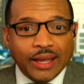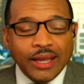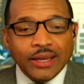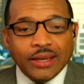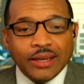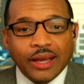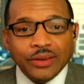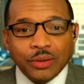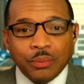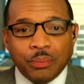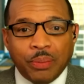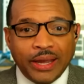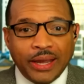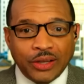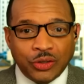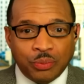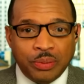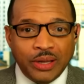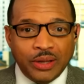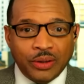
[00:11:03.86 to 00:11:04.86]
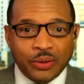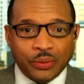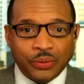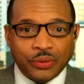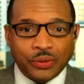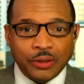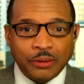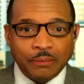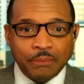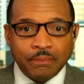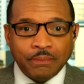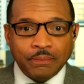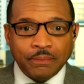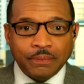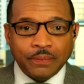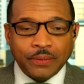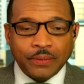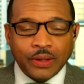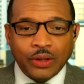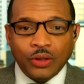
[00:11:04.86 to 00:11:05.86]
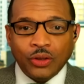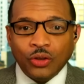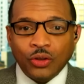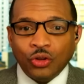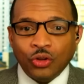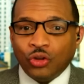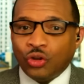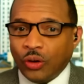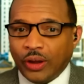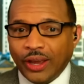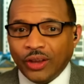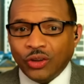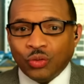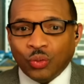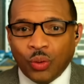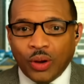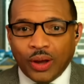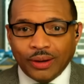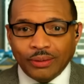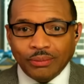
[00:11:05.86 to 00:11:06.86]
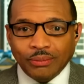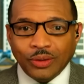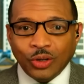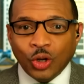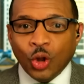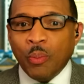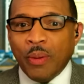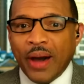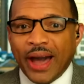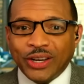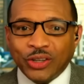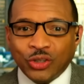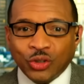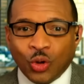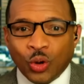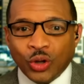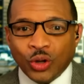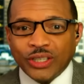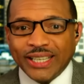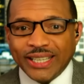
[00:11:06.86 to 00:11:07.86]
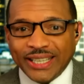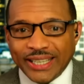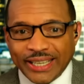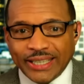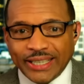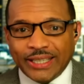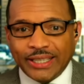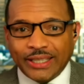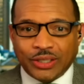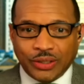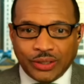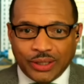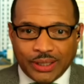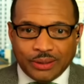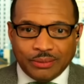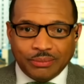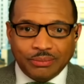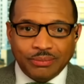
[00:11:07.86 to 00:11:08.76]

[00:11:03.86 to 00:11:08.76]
doesn't pay his bills. So guess what? Nobody's going to lend it to him.